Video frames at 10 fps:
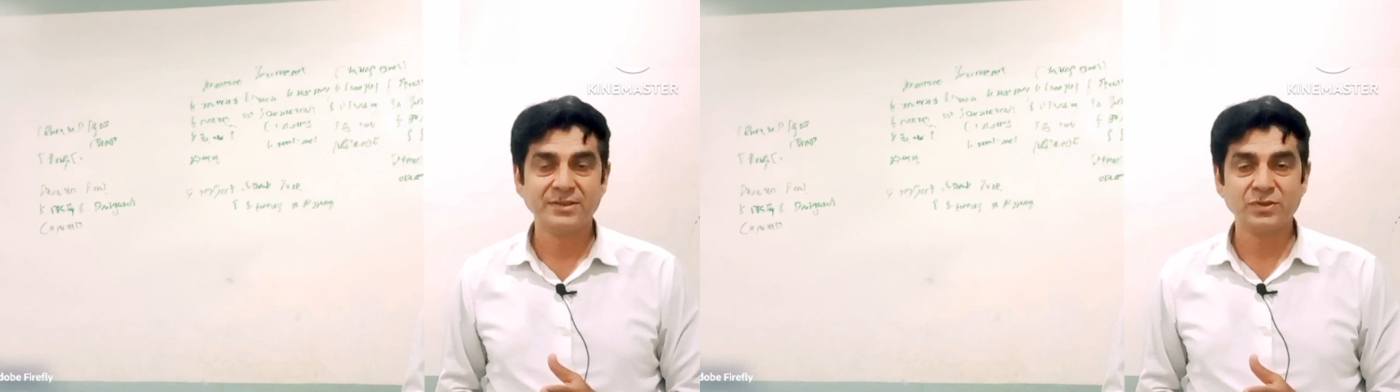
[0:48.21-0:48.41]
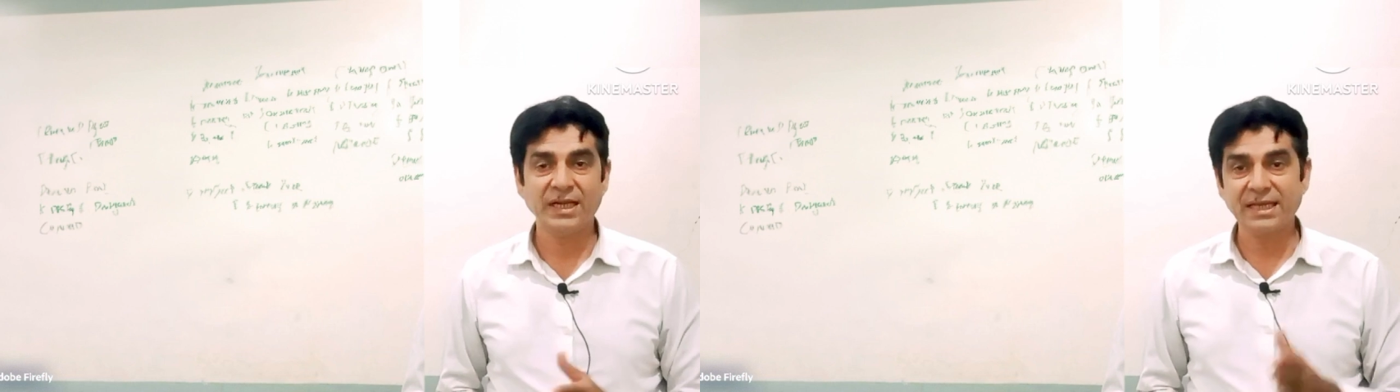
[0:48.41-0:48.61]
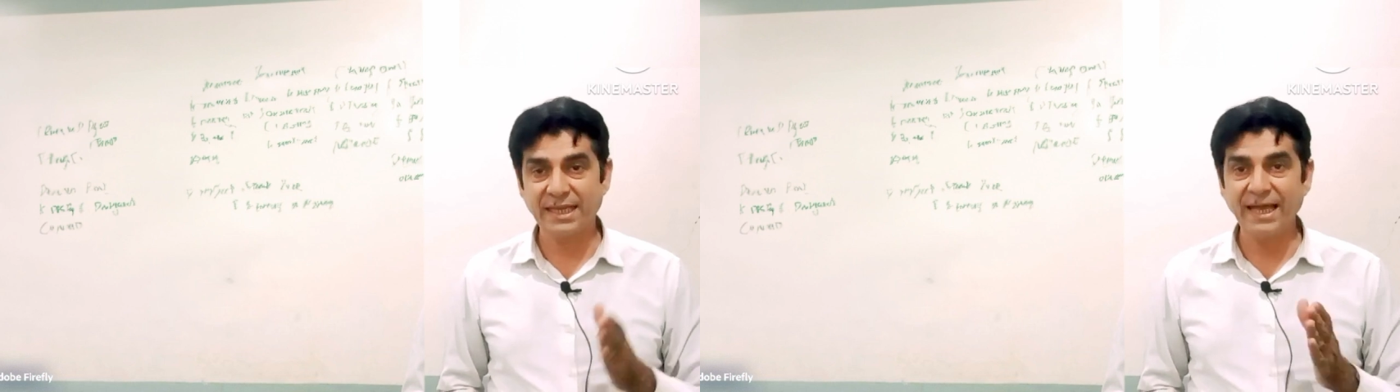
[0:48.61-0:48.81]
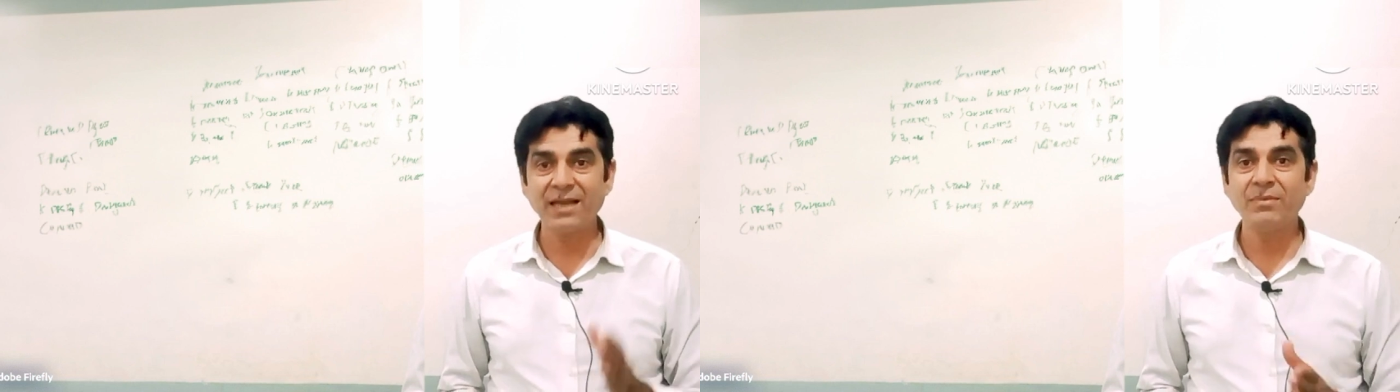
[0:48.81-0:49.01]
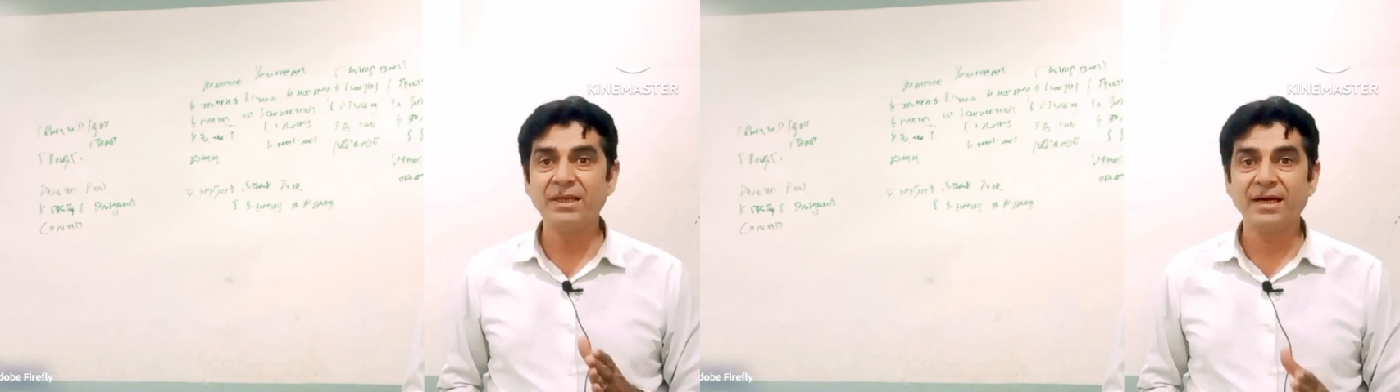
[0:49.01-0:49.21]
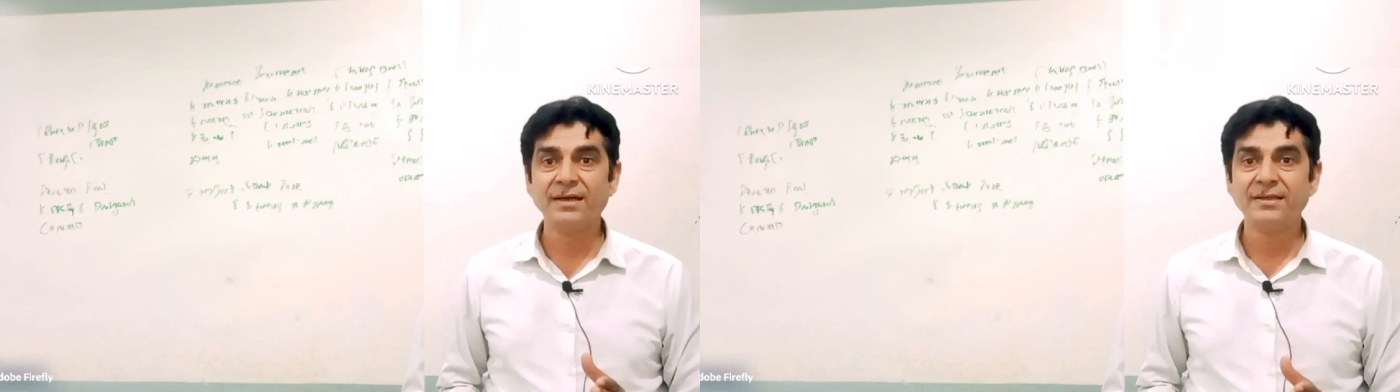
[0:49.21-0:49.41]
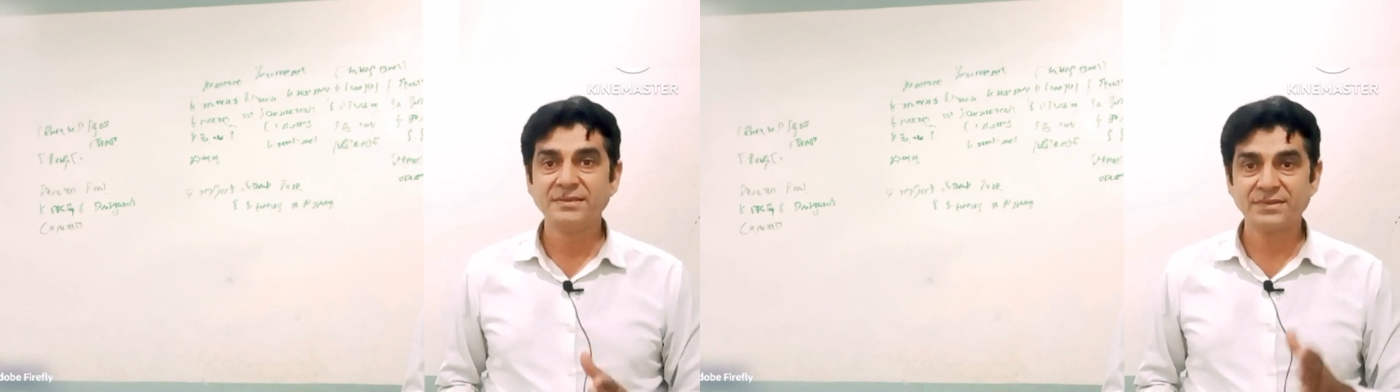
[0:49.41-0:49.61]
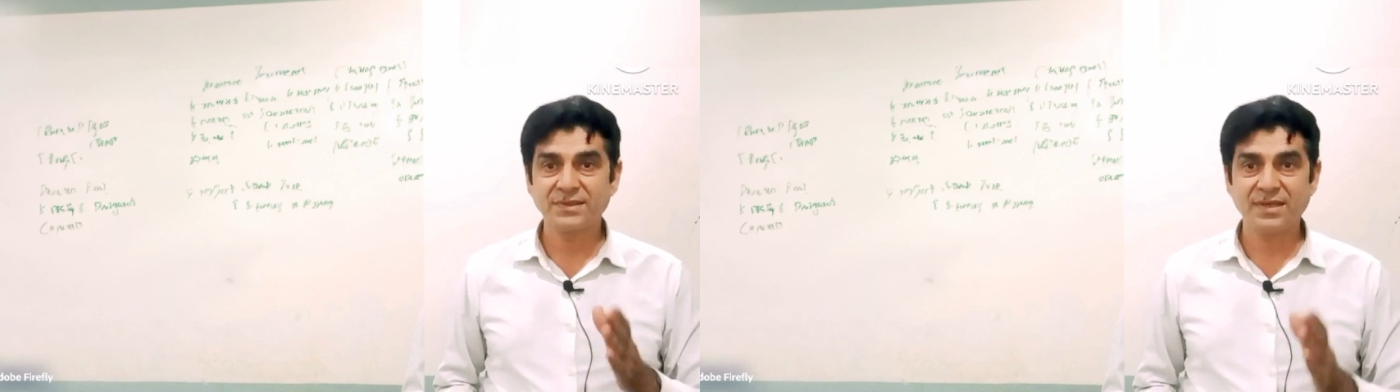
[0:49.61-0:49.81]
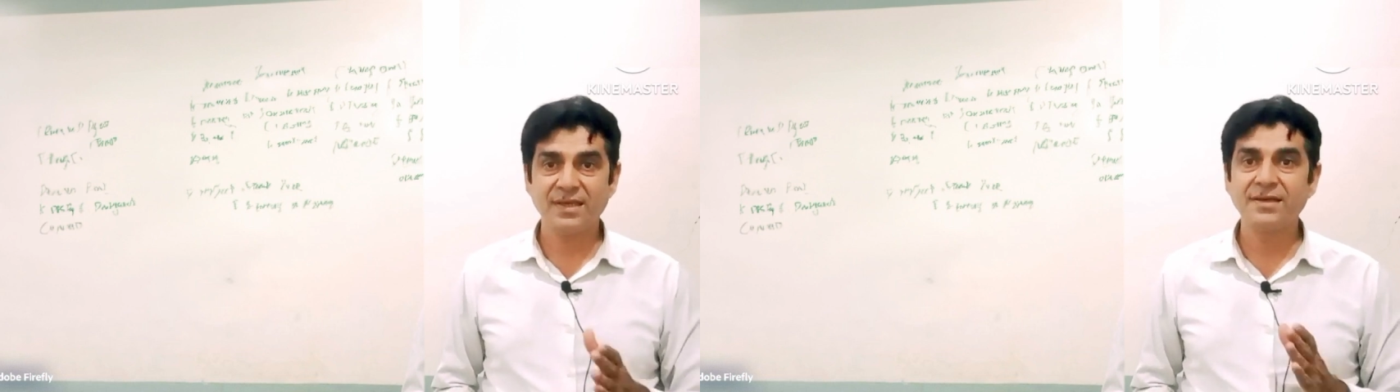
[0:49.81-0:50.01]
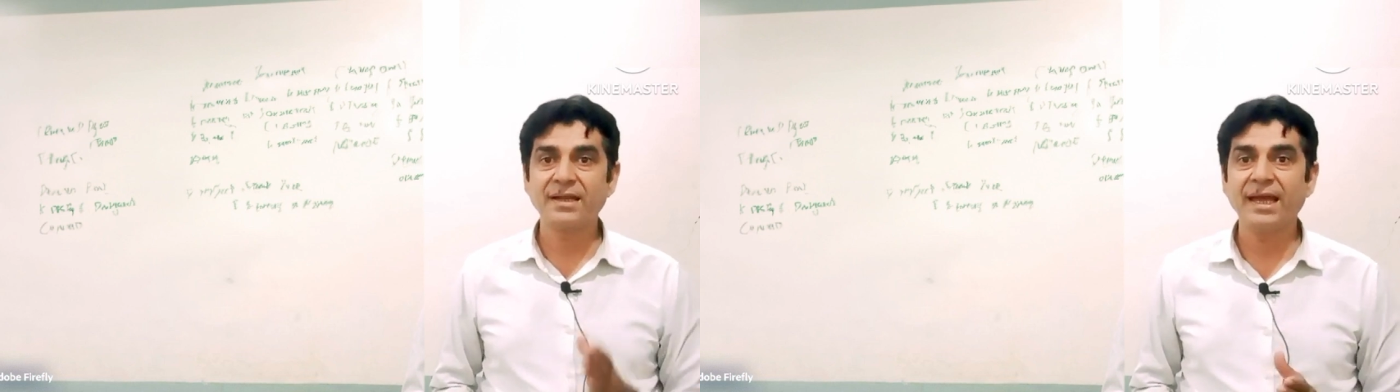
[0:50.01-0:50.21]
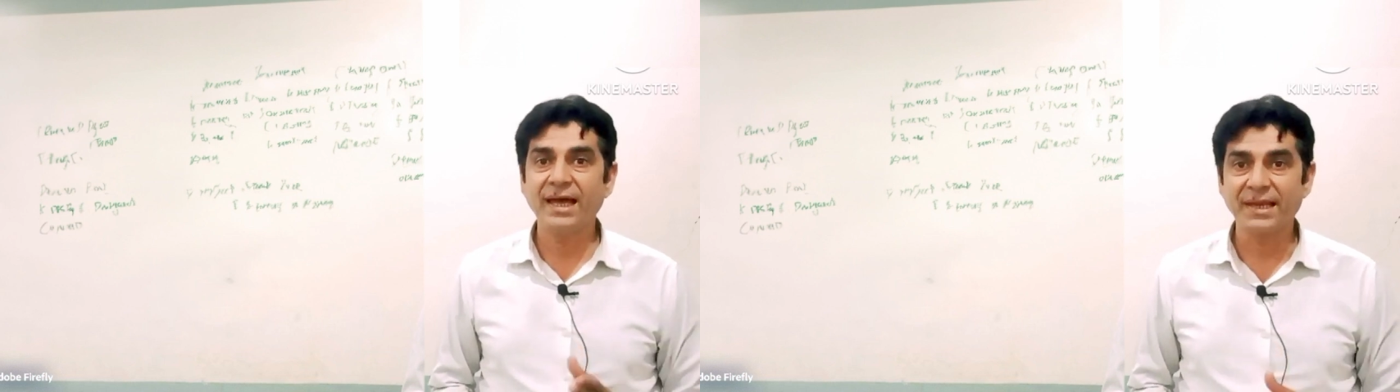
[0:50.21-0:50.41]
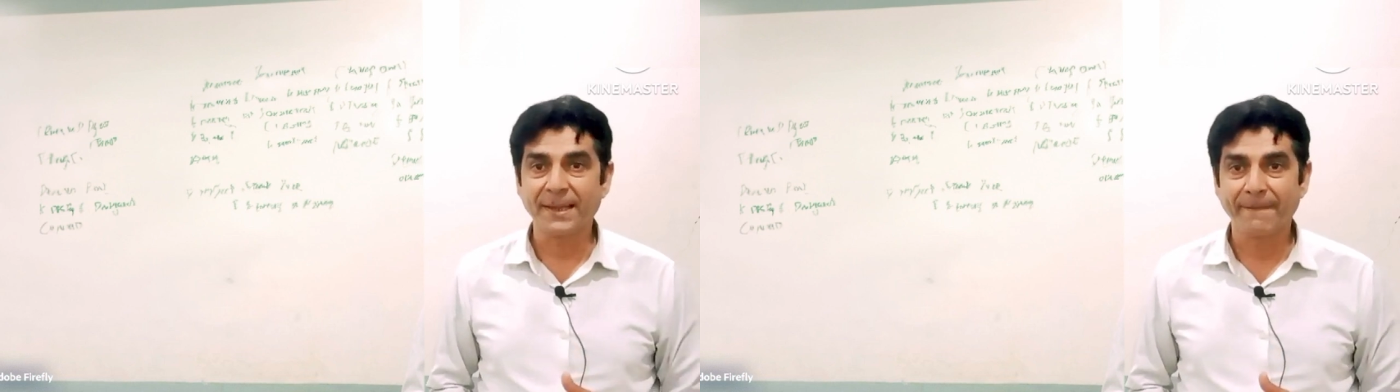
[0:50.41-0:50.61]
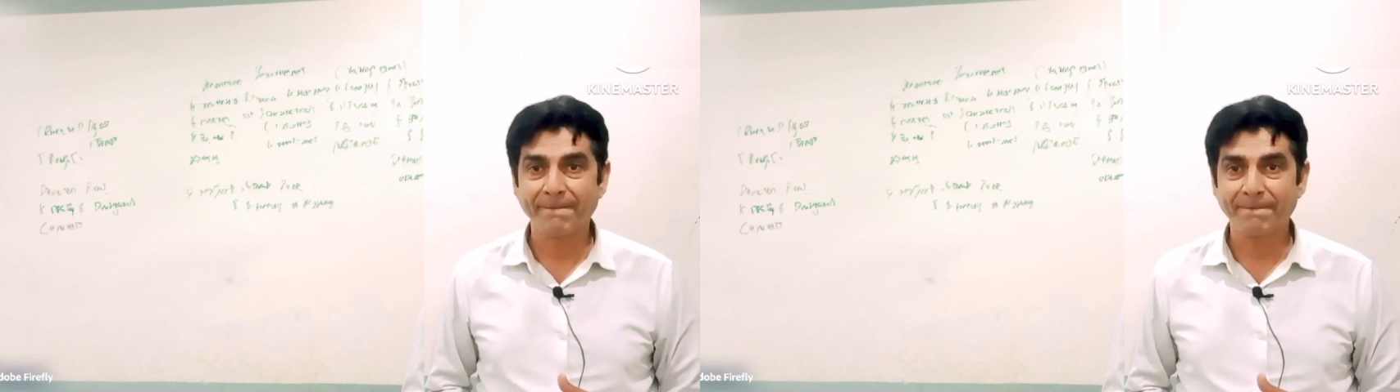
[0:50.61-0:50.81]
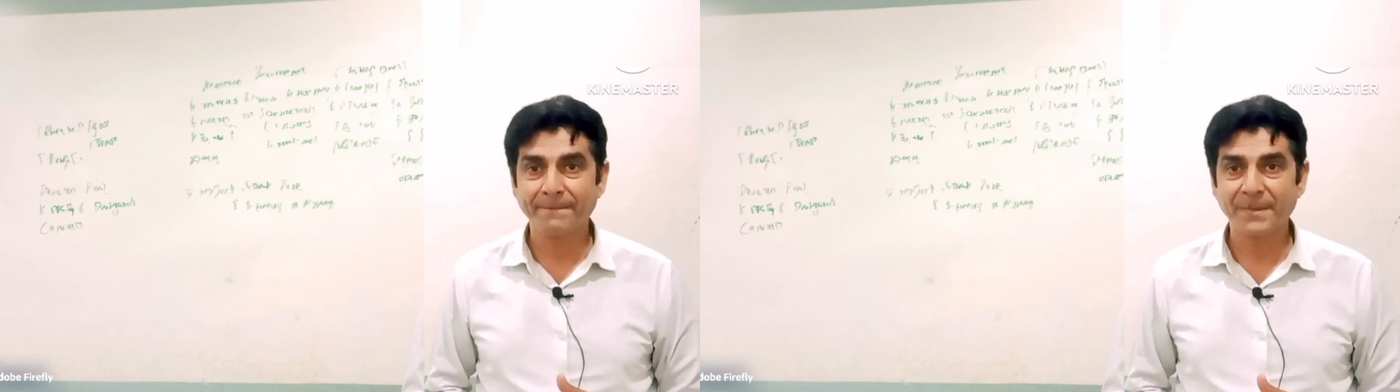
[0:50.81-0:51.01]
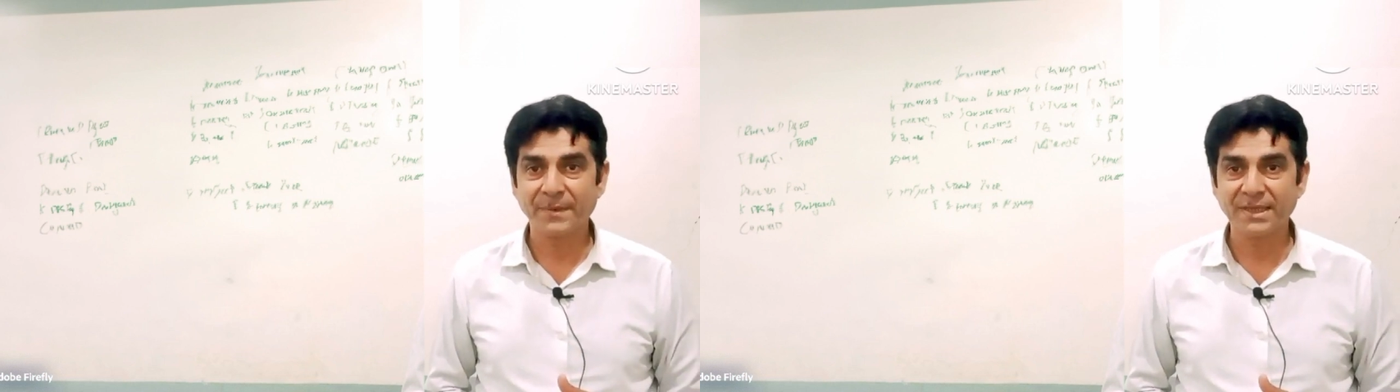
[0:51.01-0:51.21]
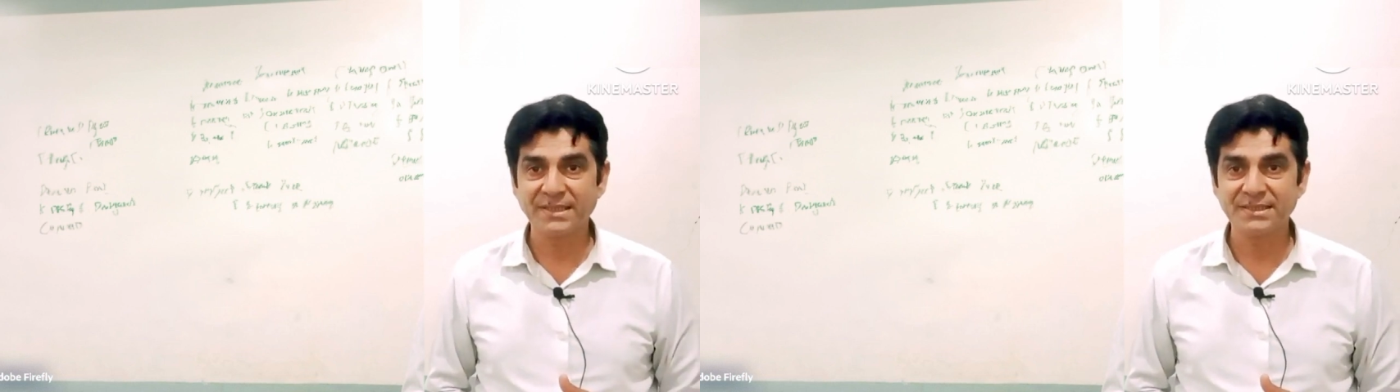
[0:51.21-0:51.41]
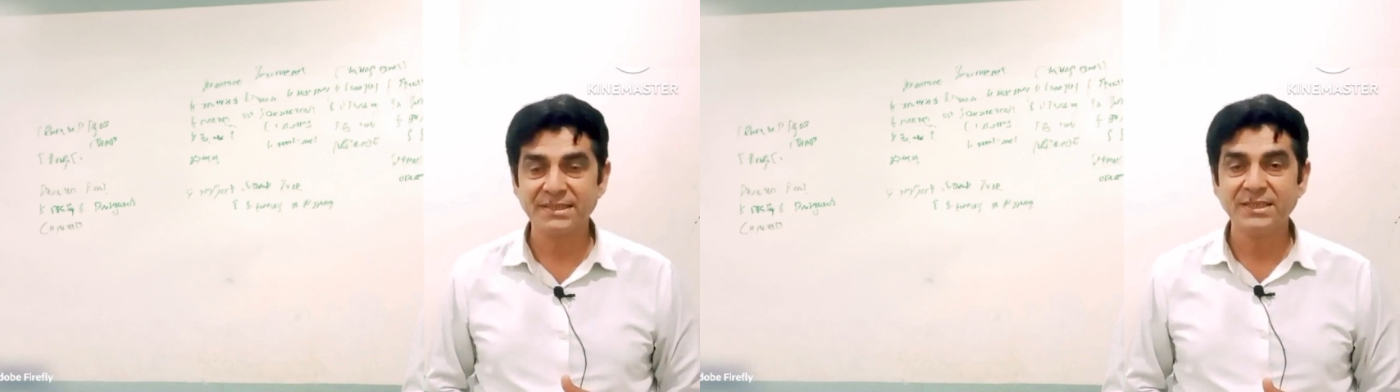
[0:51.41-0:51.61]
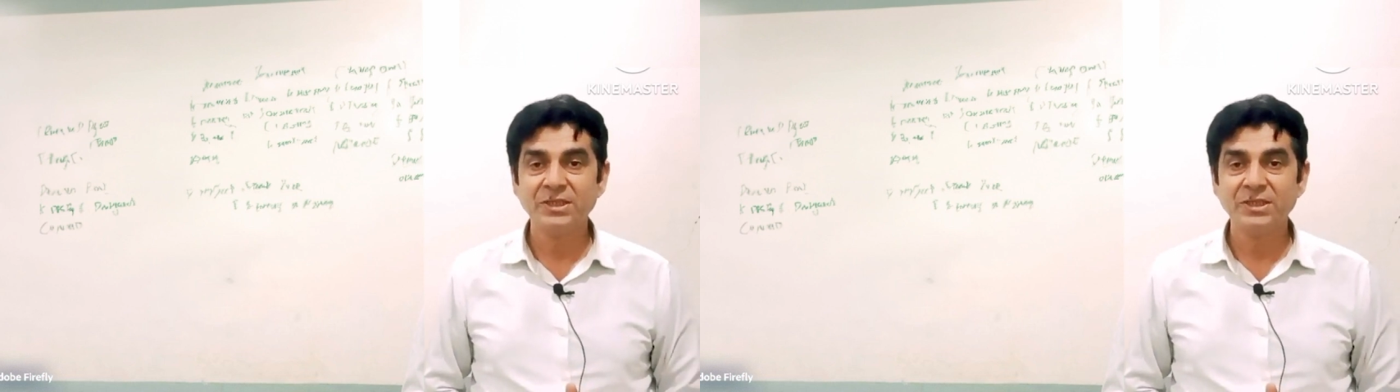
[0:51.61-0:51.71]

So it can be a square array, right?